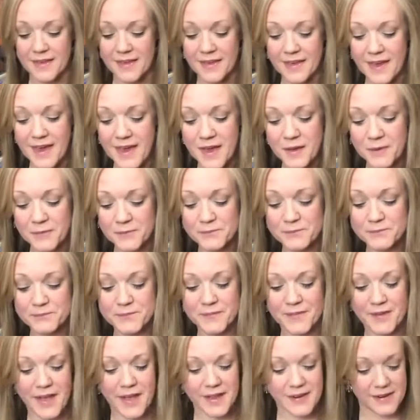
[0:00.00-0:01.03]
okay.
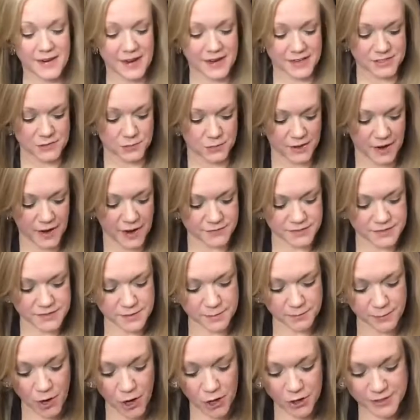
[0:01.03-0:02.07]
Next we're having some
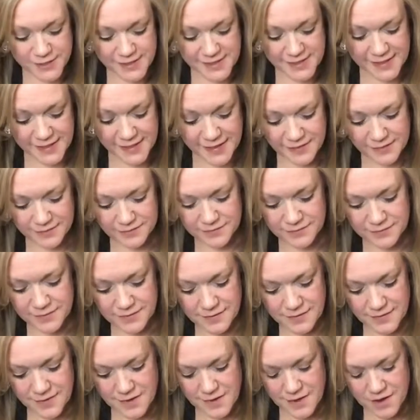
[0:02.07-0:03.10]
parsley.
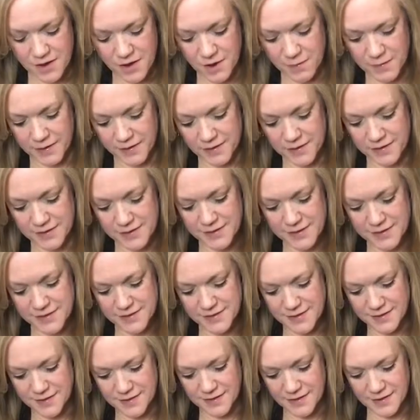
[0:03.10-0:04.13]
Oh my goodness.
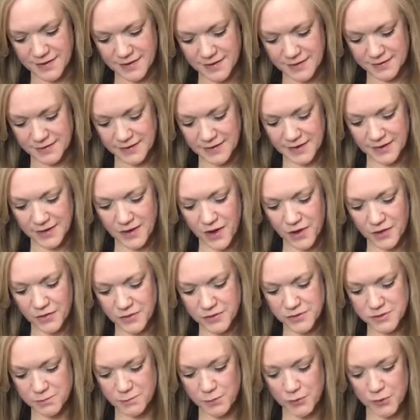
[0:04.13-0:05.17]
Look at all
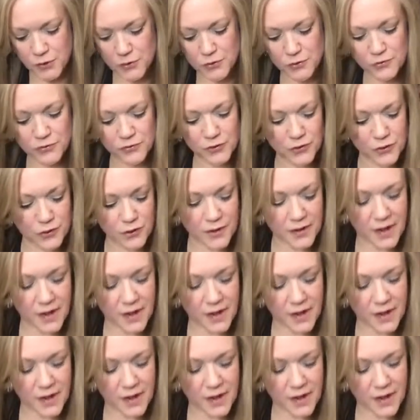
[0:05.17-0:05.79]
those beautiful